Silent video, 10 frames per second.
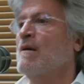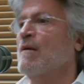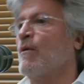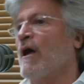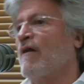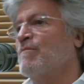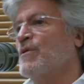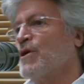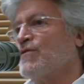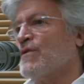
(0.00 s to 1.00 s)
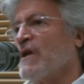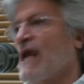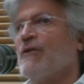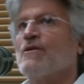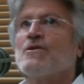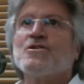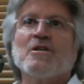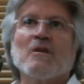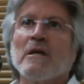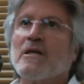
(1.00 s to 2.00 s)
but we have beautiful leather and
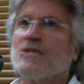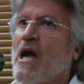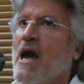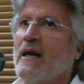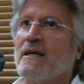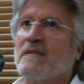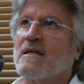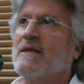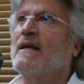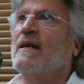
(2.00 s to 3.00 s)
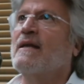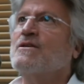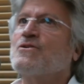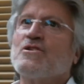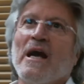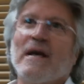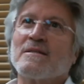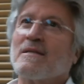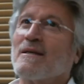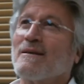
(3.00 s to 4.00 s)
shearling jackets, and these are
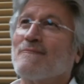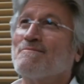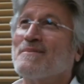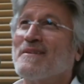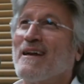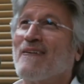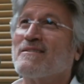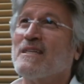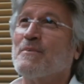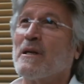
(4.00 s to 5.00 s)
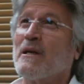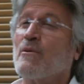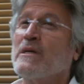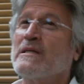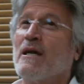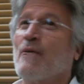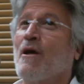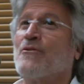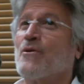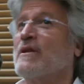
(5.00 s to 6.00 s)
jackets that are that are typically retail
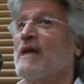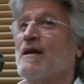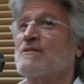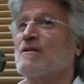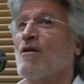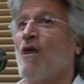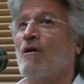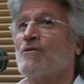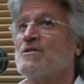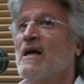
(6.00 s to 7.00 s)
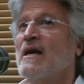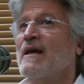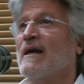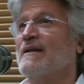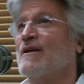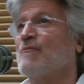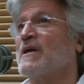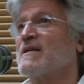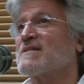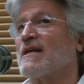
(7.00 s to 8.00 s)
around three thousand dollars, and they'll
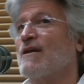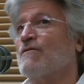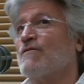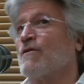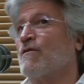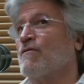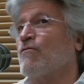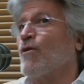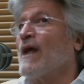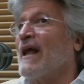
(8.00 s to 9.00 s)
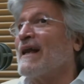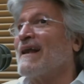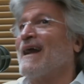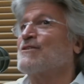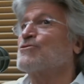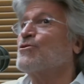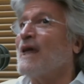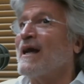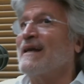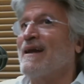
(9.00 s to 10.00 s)
be at sale for four ninety nine, two
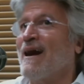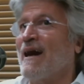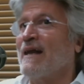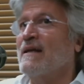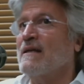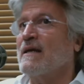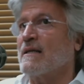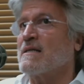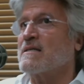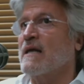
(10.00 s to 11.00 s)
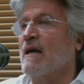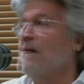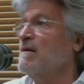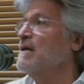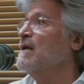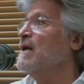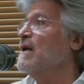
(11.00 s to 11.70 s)
ninety nine at wow. the sale. Great.